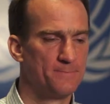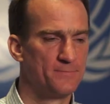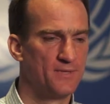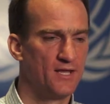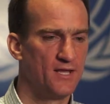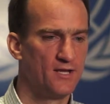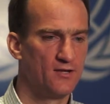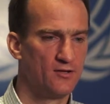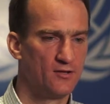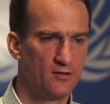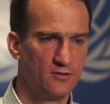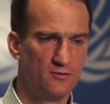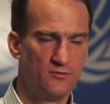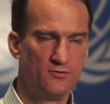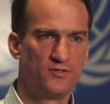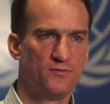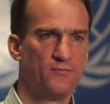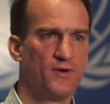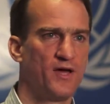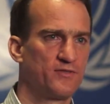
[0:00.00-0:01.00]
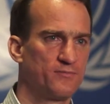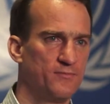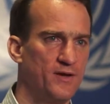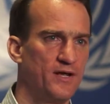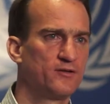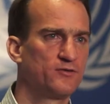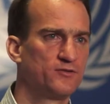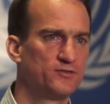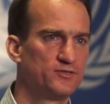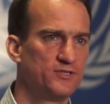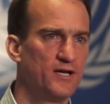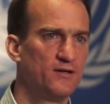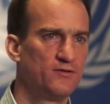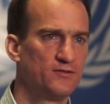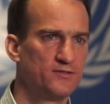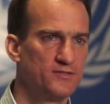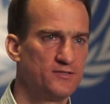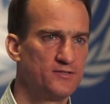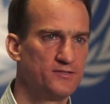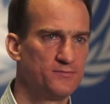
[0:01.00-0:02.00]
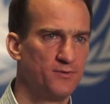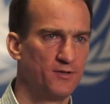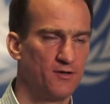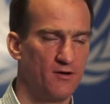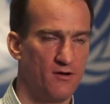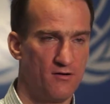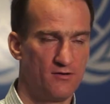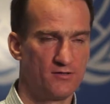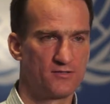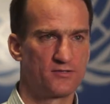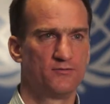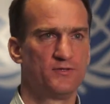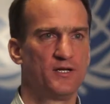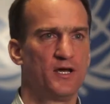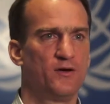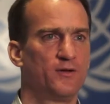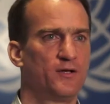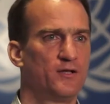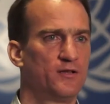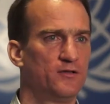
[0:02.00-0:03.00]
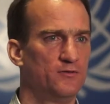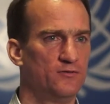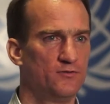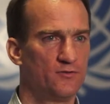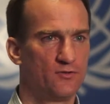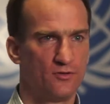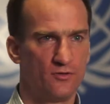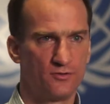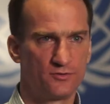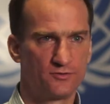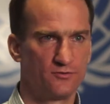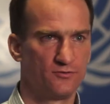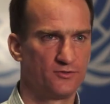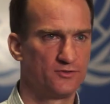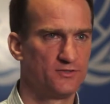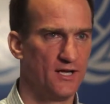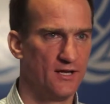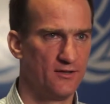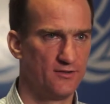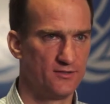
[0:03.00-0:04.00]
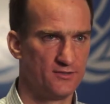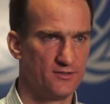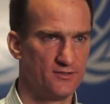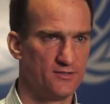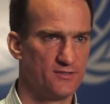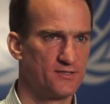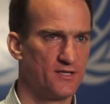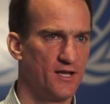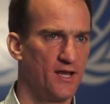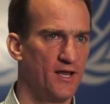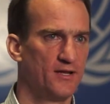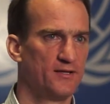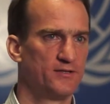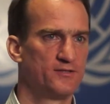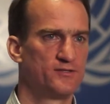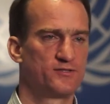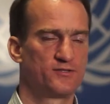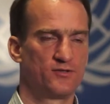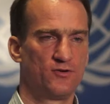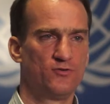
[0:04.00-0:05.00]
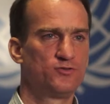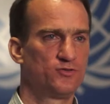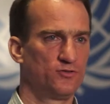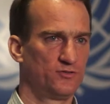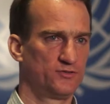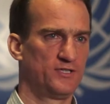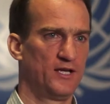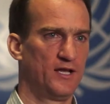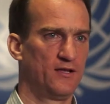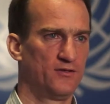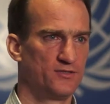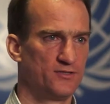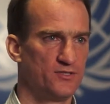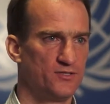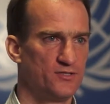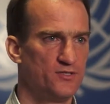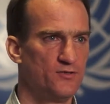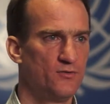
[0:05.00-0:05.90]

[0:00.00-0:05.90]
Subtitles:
include the mathematical challenges, but also now include cultural challenges and social challenges.